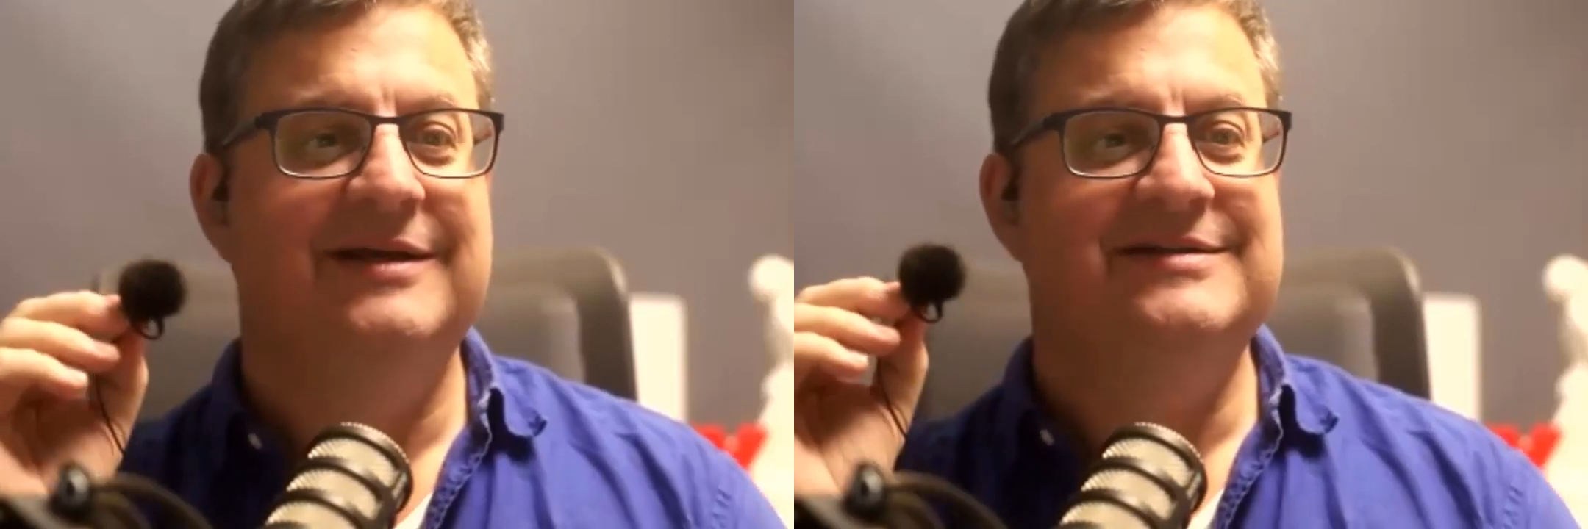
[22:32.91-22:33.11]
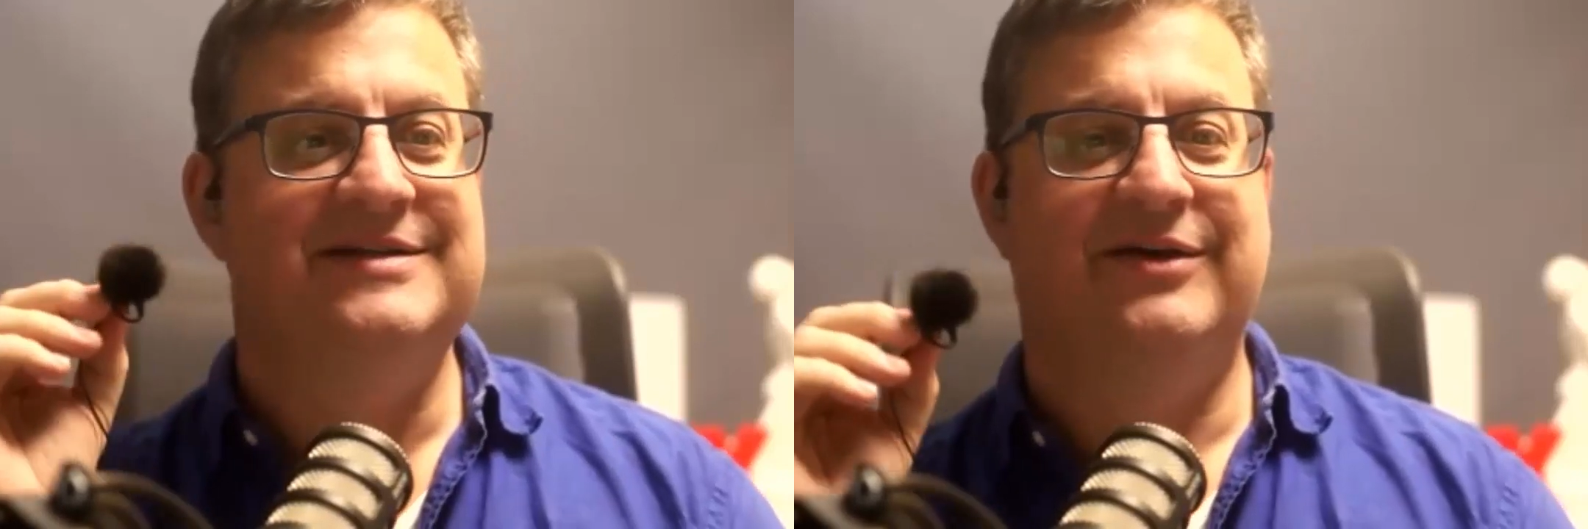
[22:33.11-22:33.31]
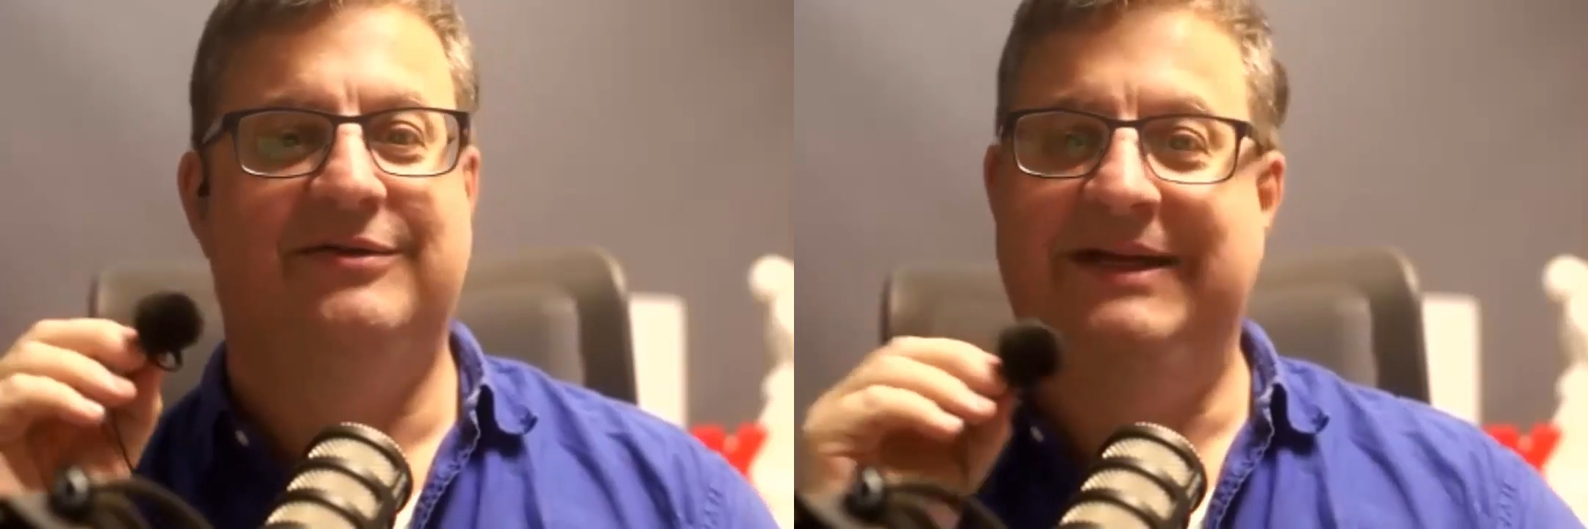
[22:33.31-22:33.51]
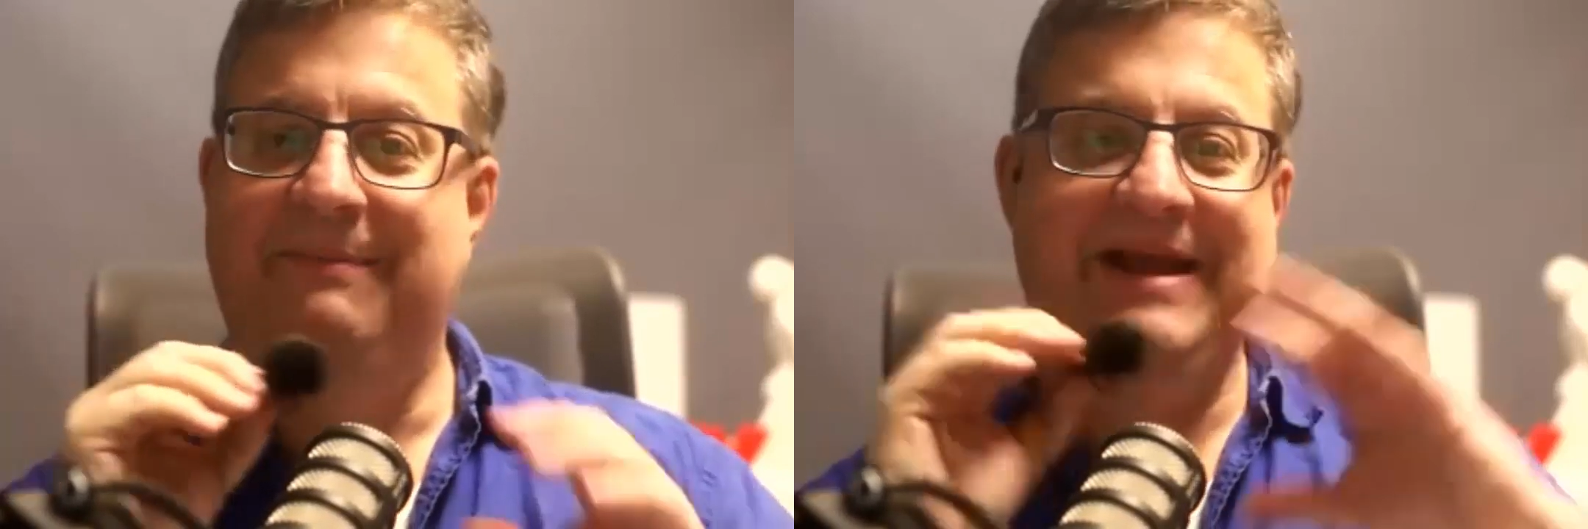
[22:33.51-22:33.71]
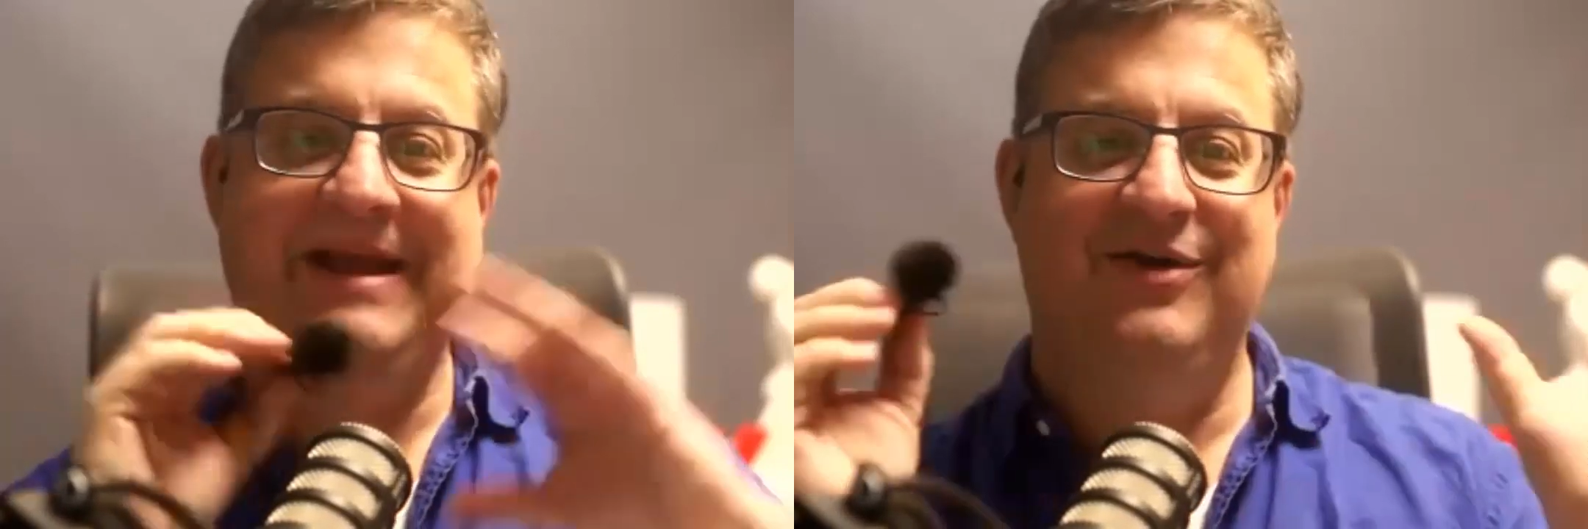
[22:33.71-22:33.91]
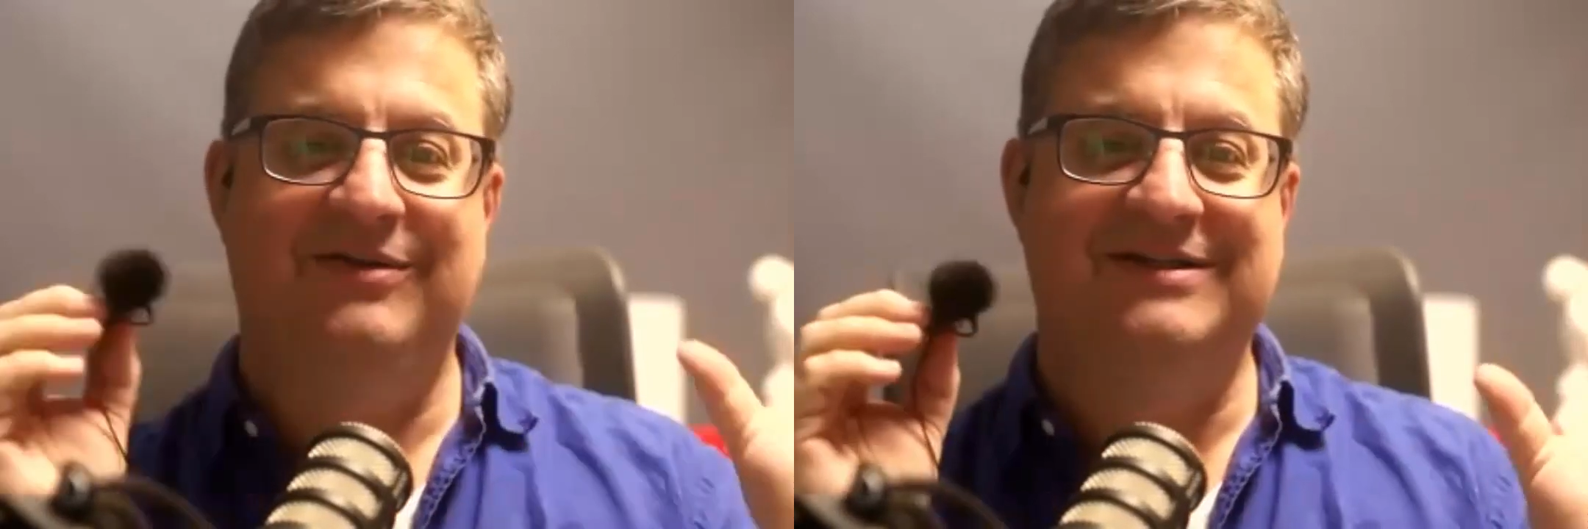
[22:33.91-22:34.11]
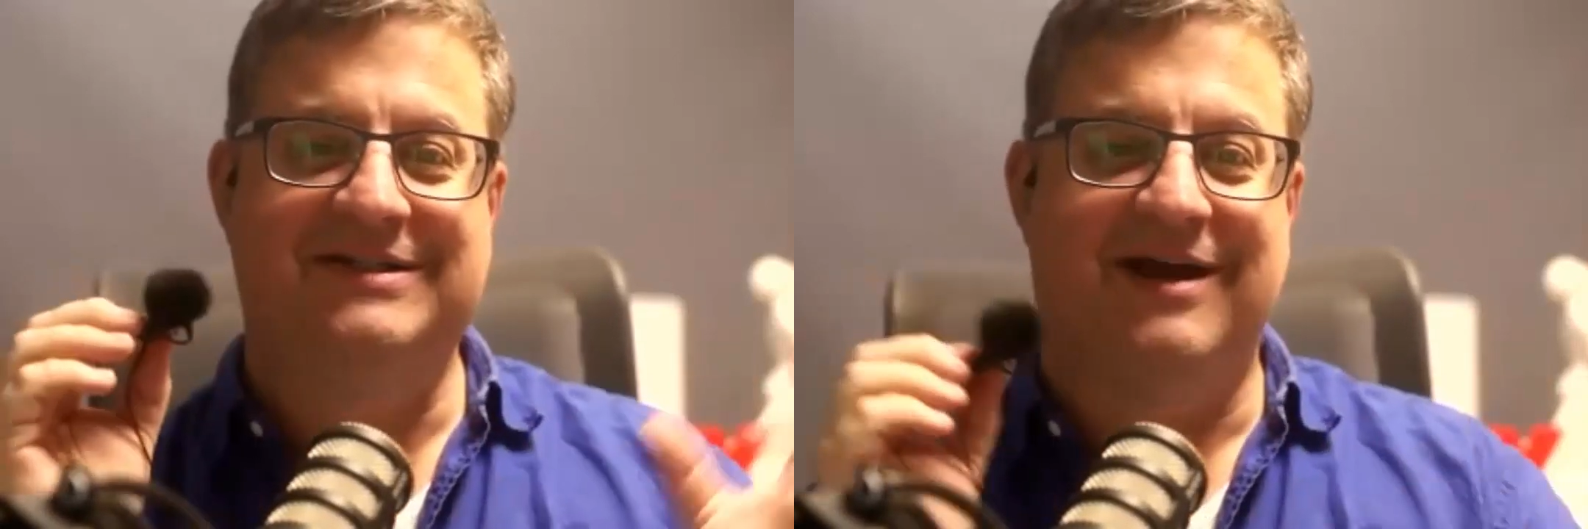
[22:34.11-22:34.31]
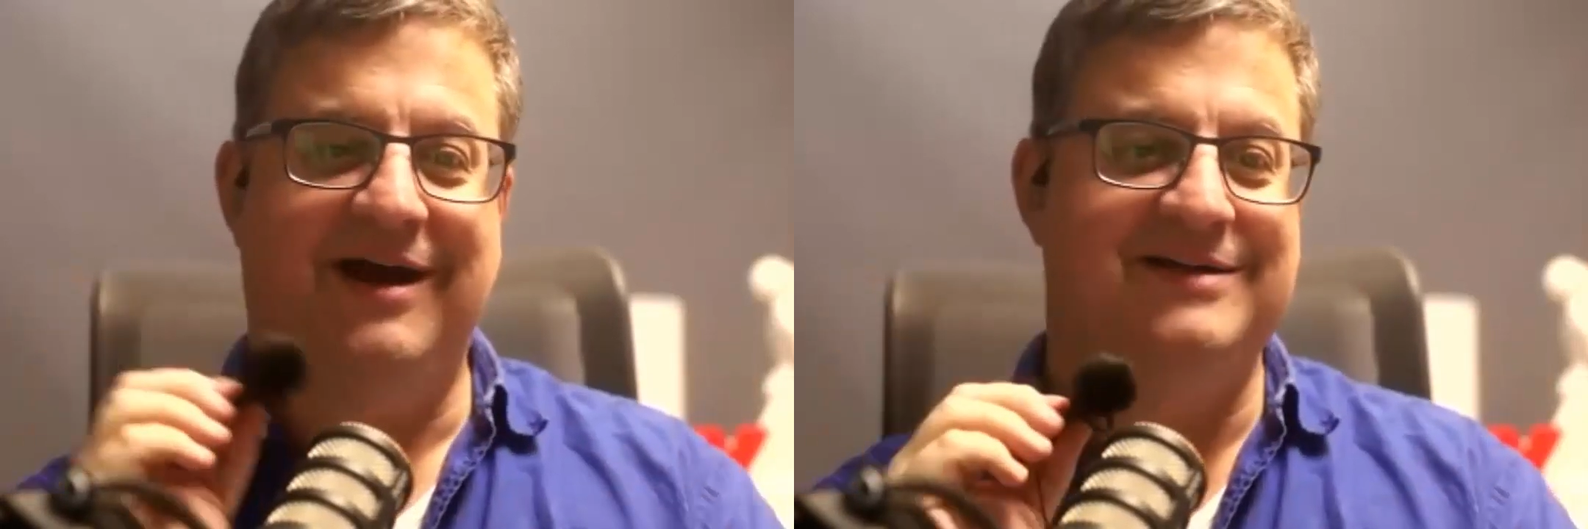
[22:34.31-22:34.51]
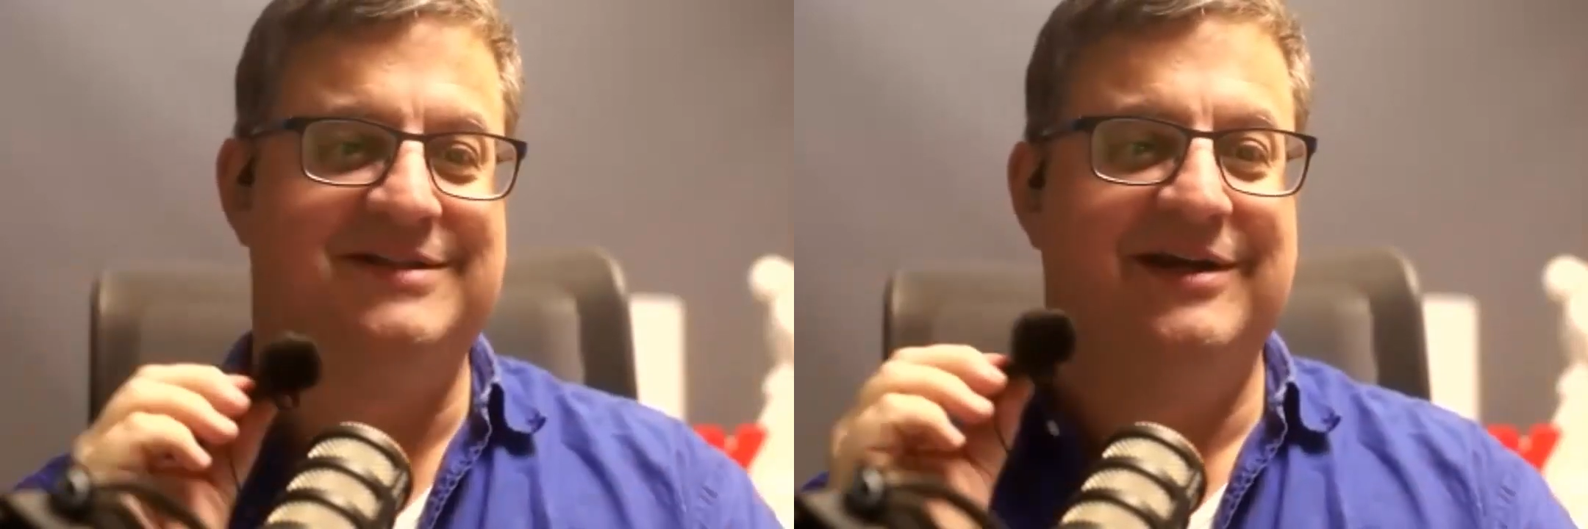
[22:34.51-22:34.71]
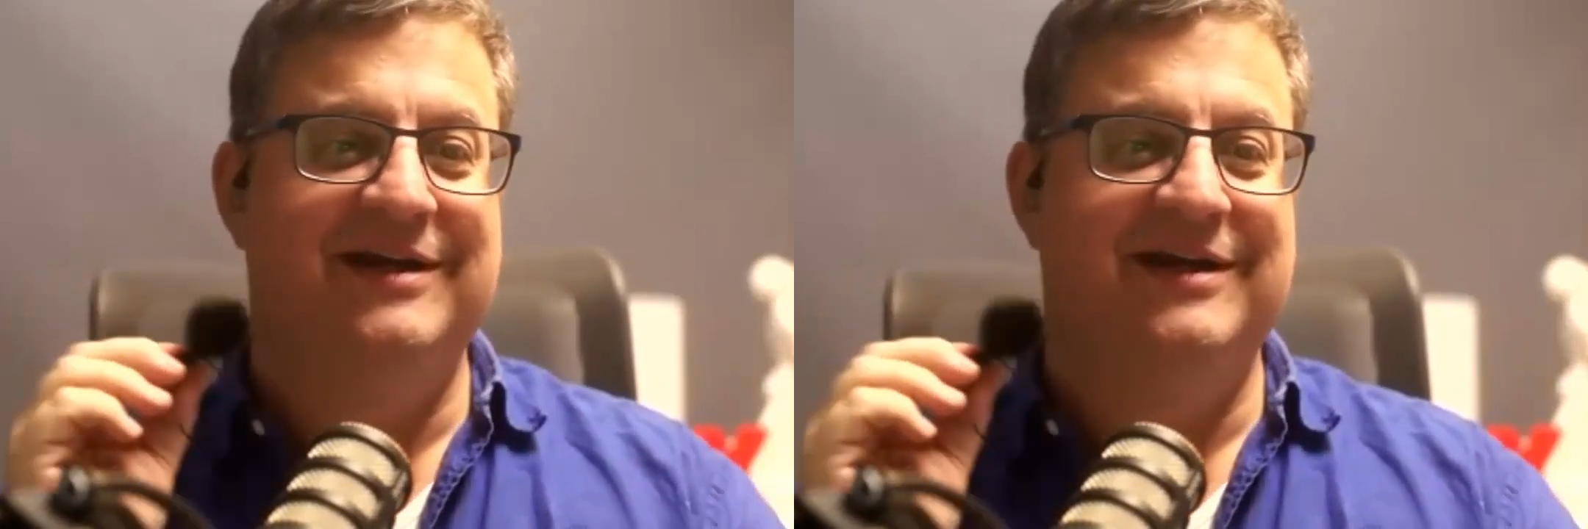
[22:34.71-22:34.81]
So depending on the size,